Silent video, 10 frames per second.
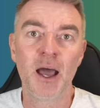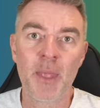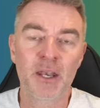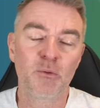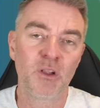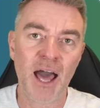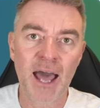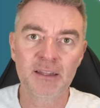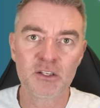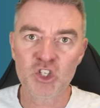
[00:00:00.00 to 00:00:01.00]
And then it will
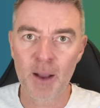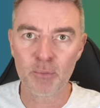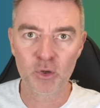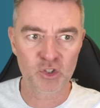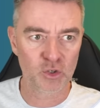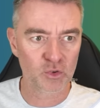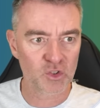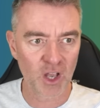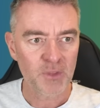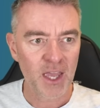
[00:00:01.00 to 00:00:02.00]
add the chatbot to your
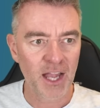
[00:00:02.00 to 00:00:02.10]
site.